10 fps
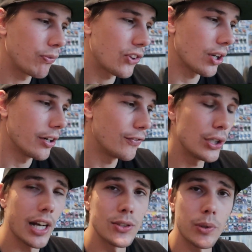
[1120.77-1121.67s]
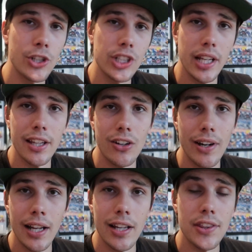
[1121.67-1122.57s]
So if you guys want to share that
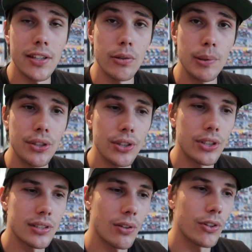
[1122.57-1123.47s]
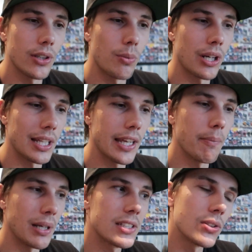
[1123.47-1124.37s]
around, I think it'll be good, because I really want to
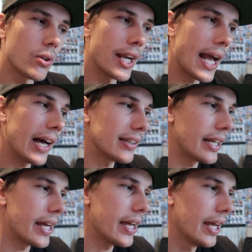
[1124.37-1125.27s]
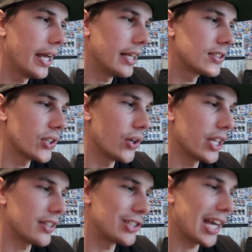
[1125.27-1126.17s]
get my story out there so
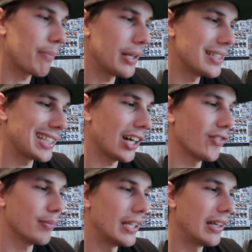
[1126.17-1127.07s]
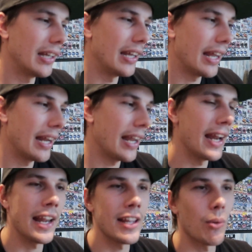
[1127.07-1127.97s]
that the Japanese government
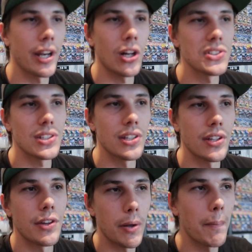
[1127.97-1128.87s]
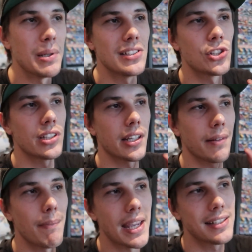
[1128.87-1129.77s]
and anyone else in a position that
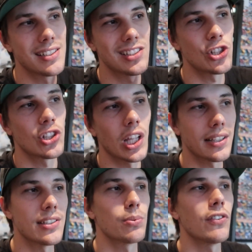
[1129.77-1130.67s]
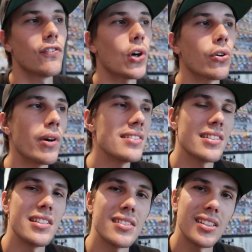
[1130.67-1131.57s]
can make a decision like this with foreign
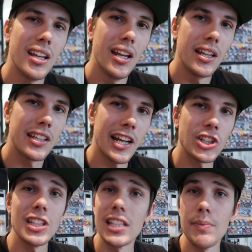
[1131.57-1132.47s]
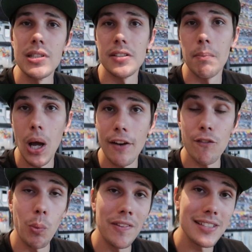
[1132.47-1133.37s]
residents can actually keep this in mind
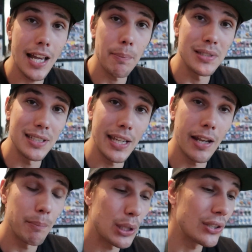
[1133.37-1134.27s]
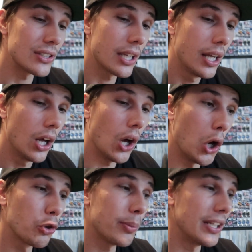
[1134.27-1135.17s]
for when this happens again. Because
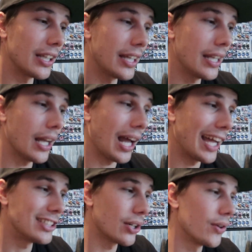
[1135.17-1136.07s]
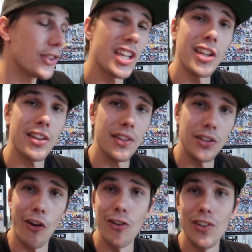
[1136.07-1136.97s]
ultimately, I don't think
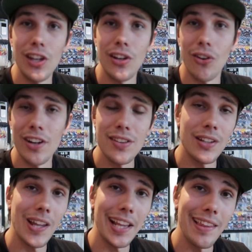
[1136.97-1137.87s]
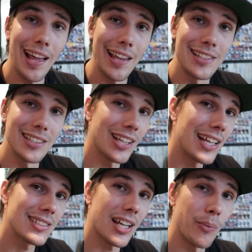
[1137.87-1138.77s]
COVID or anything like that is the
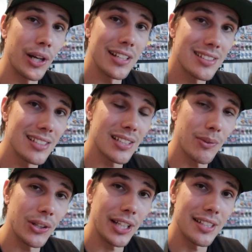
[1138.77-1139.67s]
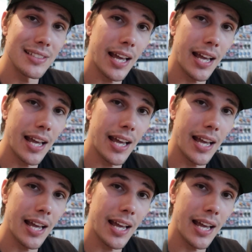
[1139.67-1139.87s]
last time we're going to see something like this